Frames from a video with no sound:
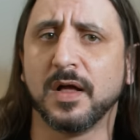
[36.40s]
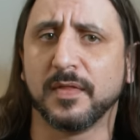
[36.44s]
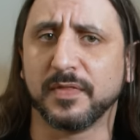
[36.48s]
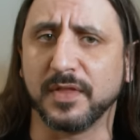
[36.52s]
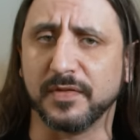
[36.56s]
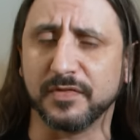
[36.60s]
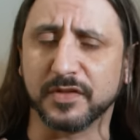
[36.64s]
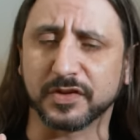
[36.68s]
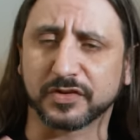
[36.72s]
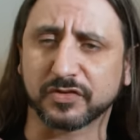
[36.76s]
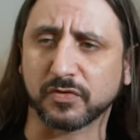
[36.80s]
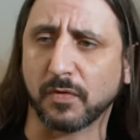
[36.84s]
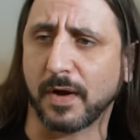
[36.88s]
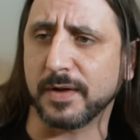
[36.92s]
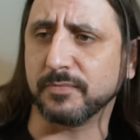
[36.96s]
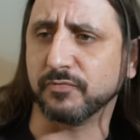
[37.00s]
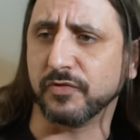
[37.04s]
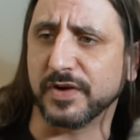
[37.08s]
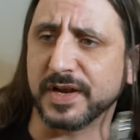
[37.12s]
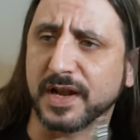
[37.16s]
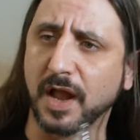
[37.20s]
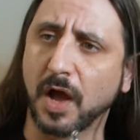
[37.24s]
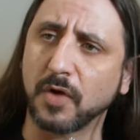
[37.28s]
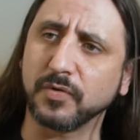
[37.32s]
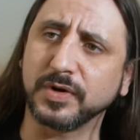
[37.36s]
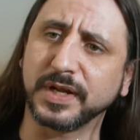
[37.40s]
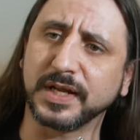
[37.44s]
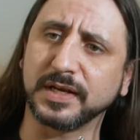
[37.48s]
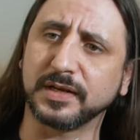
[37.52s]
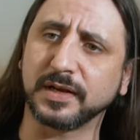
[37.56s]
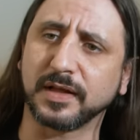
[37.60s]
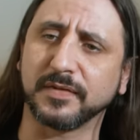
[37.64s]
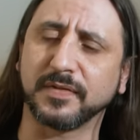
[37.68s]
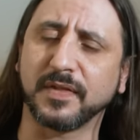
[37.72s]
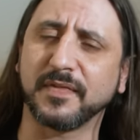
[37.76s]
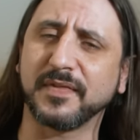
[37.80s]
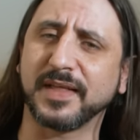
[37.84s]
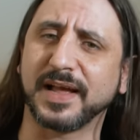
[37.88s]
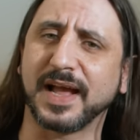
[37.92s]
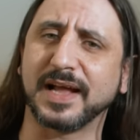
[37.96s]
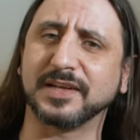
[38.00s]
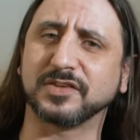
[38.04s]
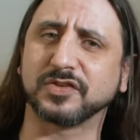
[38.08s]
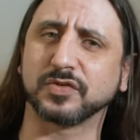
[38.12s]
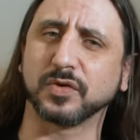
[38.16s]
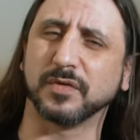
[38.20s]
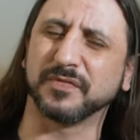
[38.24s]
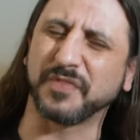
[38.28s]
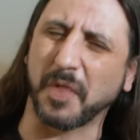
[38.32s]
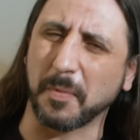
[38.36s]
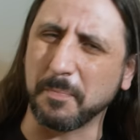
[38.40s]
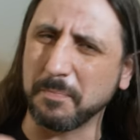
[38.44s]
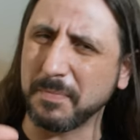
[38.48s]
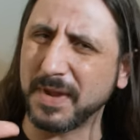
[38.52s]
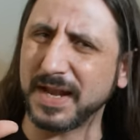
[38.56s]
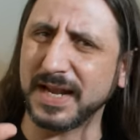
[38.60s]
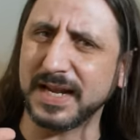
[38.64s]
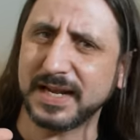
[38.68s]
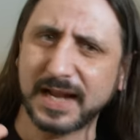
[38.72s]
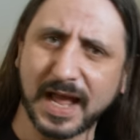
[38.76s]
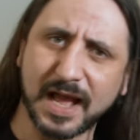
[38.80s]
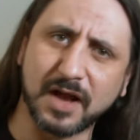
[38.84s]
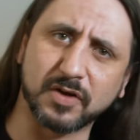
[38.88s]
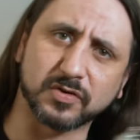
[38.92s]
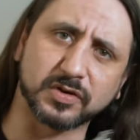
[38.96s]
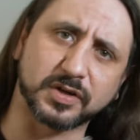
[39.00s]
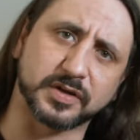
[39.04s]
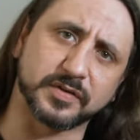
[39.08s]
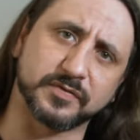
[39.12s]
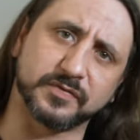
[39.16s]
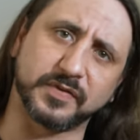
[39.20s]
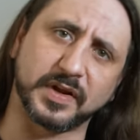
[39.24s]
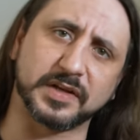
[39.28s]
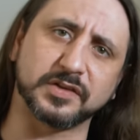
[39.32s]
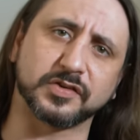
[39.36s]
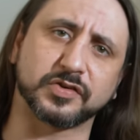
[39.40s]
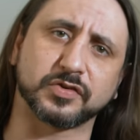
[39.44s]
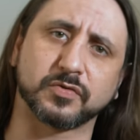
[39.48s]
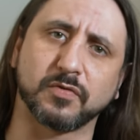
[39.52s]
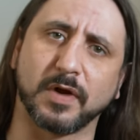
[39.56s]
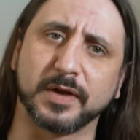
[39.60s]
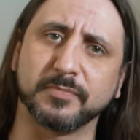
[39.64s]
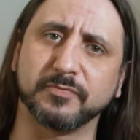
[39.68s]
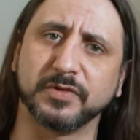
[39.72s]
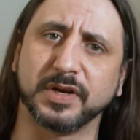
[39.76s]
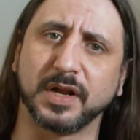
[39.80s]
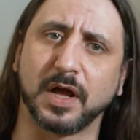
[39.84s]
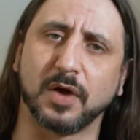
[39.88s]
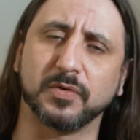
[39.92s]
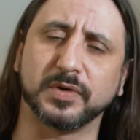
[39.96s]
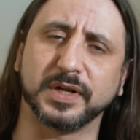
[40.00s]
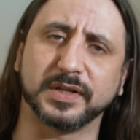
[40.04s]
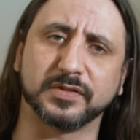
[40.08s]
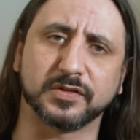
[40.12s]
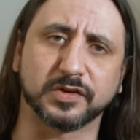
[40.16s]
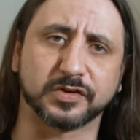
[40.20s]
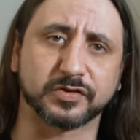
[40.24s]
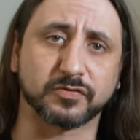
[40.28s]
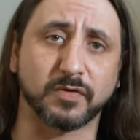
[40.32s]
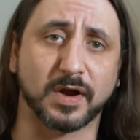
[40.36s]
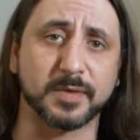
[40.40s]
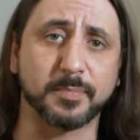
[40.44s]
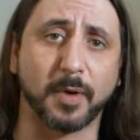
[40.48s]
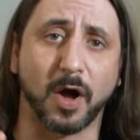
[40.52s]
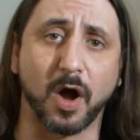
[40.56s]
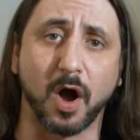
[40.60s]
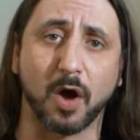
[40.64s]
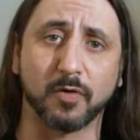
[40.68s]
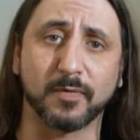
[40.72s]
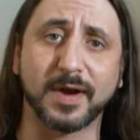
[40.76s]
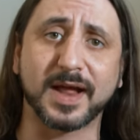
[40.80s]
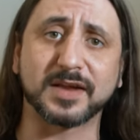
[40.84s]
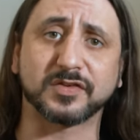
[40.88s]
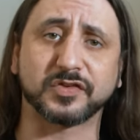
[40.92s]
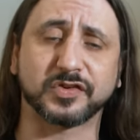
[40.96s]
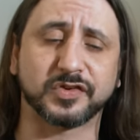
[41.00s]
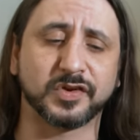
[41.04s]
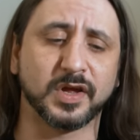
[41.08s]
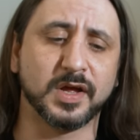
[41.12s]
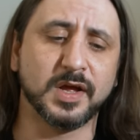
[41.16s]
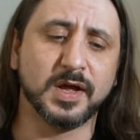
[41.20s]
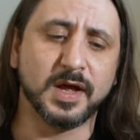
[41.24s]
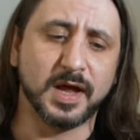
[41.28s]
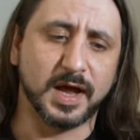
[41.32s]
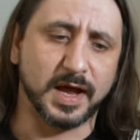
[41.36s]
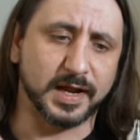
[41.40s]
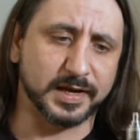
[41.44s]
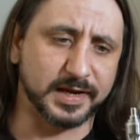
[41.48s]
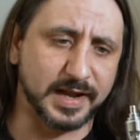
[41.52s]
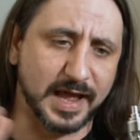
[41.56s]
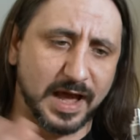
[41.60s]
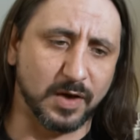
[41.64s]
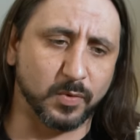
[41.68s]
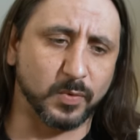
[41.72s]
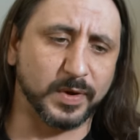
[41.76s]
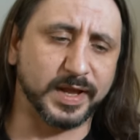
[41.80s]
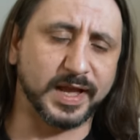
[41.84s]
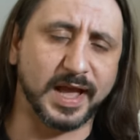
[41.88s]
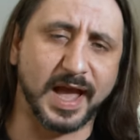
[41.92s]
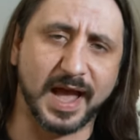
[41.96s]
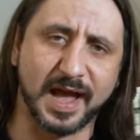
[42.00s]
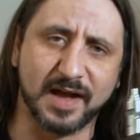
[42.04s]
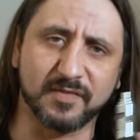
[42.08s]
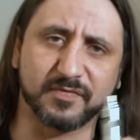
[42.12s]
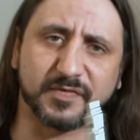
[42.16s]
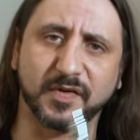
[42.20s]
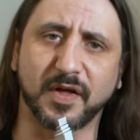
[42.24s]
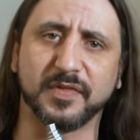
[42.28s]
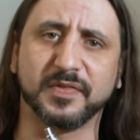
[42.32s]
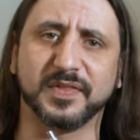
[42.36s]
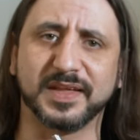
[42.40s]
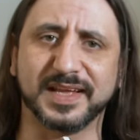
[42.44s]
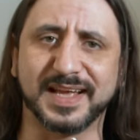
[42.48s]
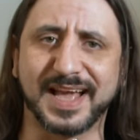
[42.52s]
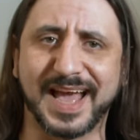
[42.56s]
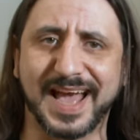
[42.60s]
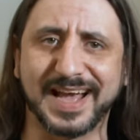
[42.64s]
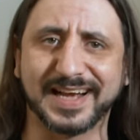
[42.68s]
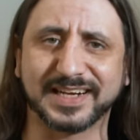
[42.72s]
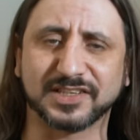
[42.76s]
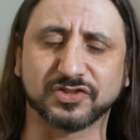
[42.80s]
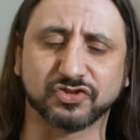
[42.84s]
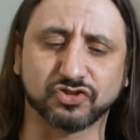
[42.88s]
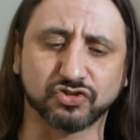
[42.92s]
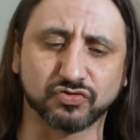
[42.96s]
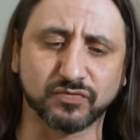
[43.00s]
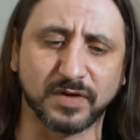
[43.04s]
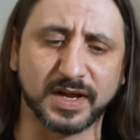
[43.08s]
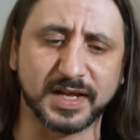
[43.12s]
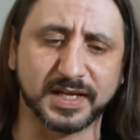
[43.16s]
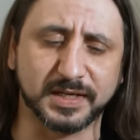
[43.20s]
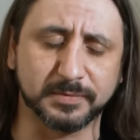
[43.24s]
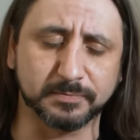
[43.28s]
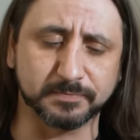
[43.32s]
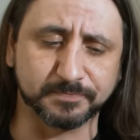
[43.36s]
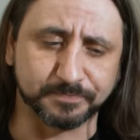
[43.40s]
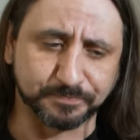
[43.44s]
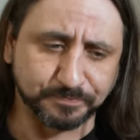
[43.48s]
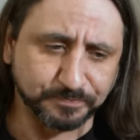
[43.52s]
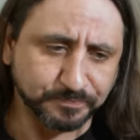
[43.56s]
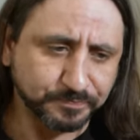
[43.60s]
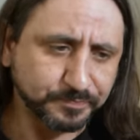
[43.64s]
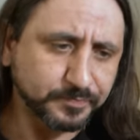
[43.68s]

then the Squape Reloaded, and then they had sort of the mini down convinced Squape Reloaded, the Squape RS, and now we have the Extreme.